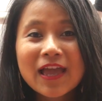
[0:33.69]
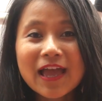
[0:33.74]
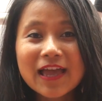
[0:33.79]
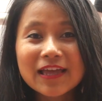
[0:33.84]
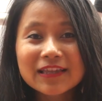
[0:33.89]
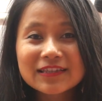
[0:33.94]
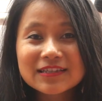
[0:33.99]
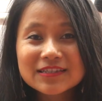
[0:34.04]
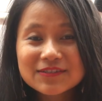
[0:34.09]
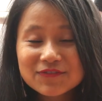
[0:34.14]

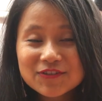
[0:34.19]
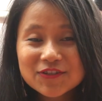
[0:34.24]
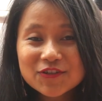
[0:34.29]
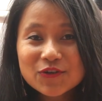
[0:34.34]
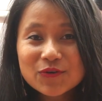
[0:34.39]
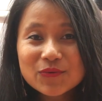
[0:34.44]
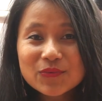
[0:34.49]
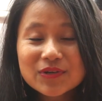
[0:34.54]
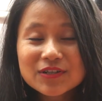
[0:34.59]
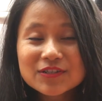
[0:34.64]
And this
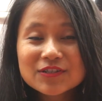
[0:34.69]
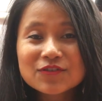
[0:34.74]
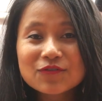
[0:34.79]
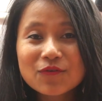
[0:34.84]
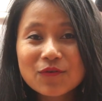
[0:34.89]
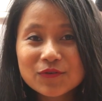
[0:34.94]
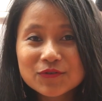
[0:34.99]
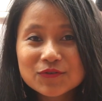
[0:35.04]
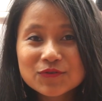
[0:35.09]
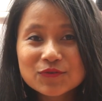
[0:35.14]
video was
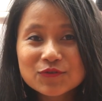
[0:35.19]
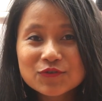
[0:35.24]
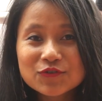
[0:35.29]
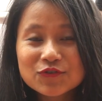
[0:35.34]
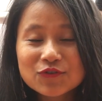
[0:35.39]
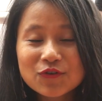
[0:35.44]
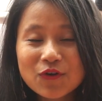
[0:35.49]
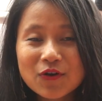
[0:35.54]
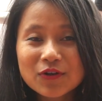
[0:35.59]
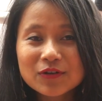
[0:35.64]
also
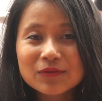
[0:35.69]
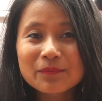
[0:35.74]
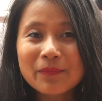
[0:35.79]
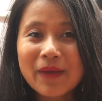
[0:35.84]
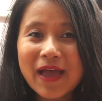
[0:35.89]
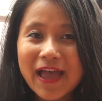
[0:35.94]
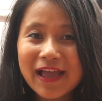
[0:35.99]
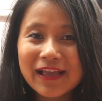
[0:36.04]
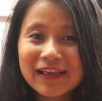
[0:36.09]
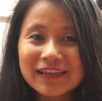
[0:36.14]
shot
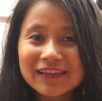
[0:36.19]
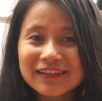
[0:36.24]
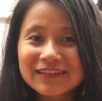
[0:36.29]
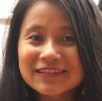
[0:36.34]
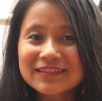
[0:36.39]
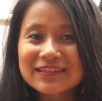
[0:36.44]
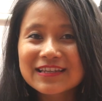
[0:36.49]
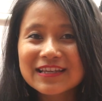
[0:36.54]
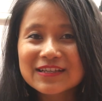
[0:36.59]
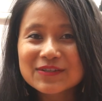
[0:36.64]
back
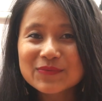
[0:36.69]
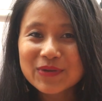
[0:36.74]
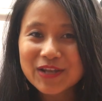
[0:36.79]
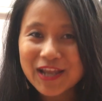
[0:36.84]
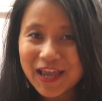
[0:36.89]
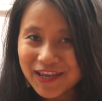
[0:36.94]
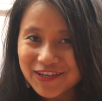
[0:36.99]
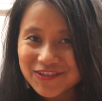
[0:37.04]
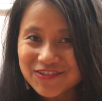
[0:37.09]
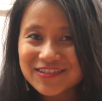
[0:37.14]
in the days
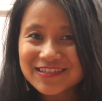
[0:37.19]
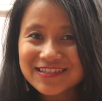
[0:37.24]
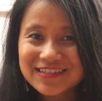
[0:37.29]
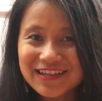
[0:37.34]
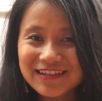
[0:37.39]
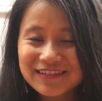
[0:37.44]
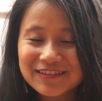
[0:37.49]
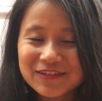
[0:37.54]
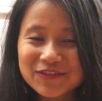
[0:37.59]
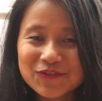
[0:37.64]
when I just
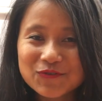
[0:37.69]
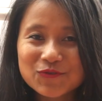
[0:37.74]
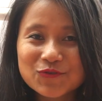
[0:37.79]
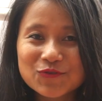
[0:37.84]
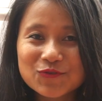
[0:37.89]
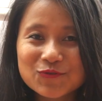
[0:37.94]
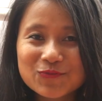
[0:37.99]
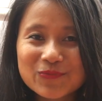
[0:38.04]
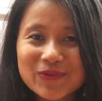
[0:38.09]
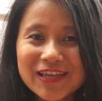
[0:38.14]
started
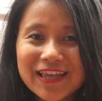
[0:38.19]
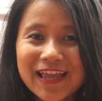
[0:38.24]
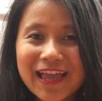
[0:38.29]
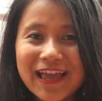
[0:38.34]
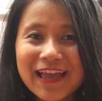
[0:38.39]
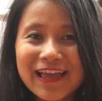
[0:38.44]
YouTubing,